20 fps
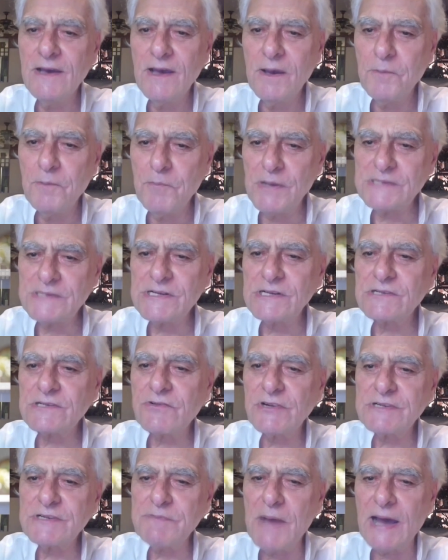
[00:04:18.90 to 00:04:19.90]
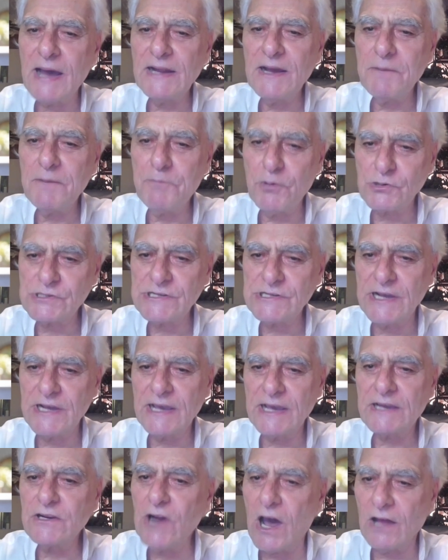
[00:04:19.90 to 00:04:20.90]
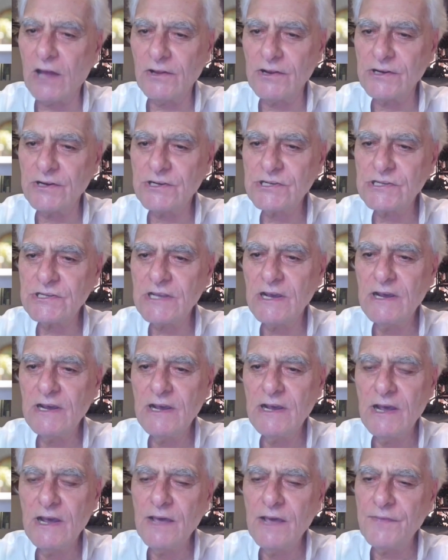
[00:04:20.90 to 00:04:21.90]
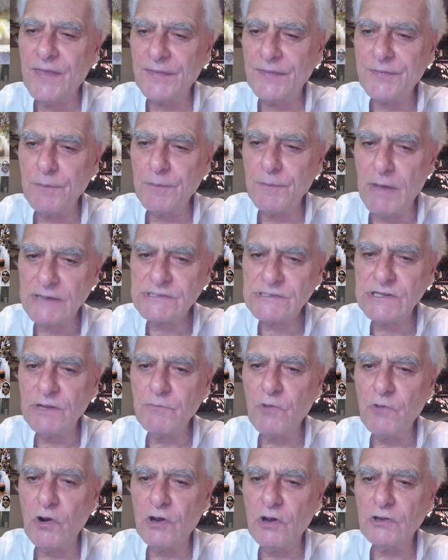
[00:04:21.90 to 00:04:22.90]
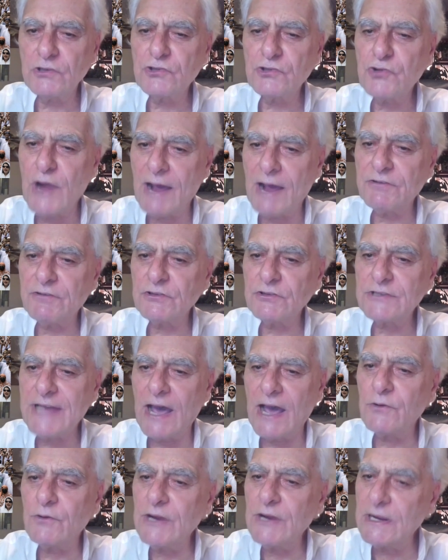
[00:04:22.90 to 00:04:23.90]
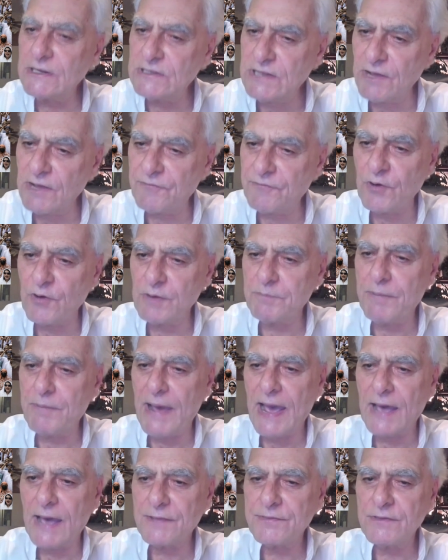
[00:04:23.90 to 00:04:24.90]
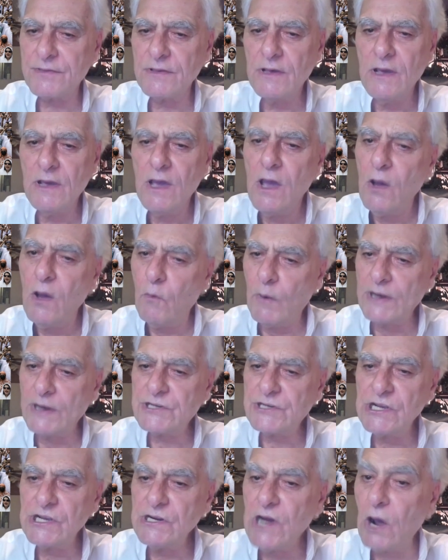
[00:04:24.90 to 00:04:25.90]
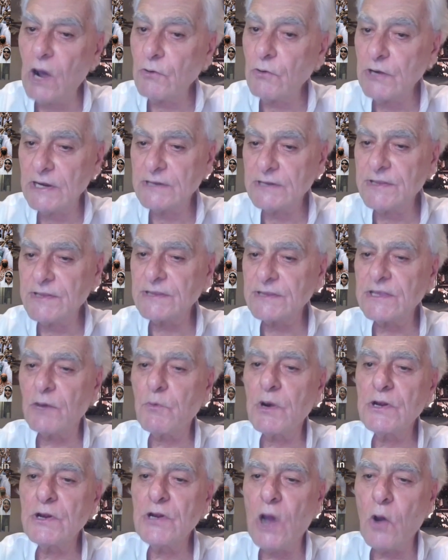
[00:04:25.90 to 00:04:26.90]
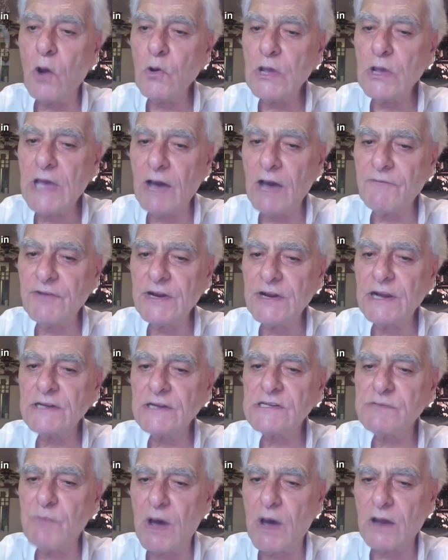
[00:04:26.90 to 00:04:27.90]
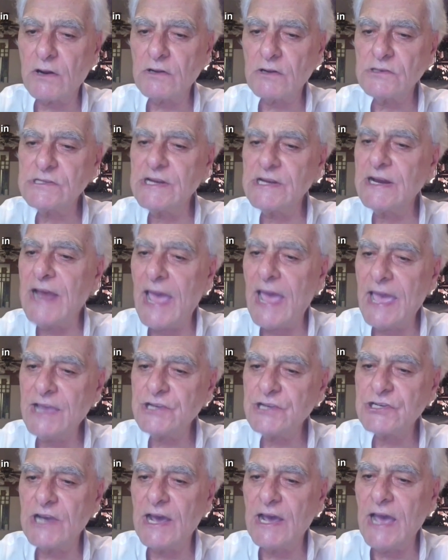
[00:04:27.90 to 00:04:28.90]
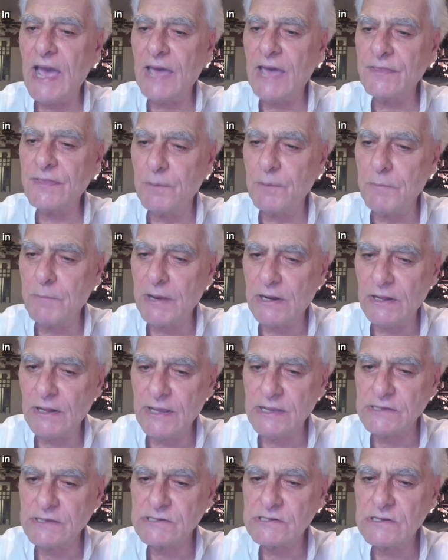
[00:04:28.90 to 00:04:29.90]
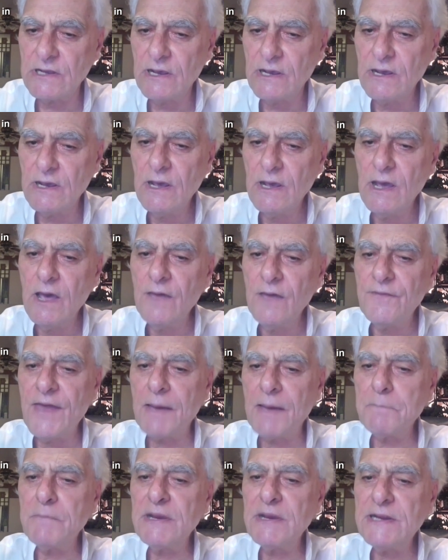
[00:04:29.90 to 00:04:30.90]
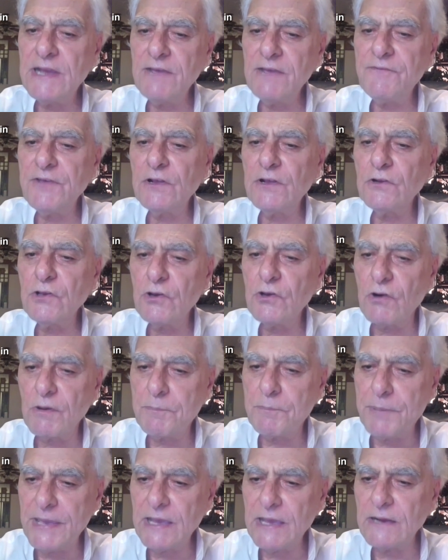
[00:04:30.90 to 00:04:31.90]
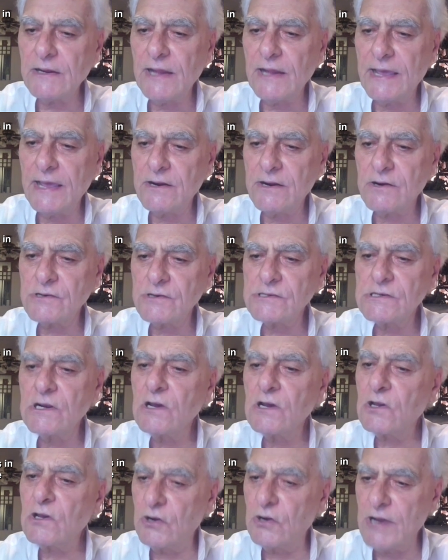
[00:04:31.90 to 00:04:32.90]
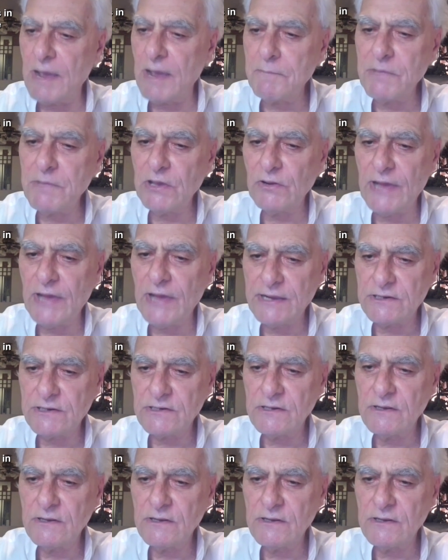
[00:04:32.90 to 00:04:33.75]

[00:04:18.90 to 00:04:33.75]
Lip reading: Mrs. Gryzmala-Busse acknowledged that the Muslim world traveled down a different path when she noted that there were no governance models in Asia and the Middle East that medieval European leaders could emulate.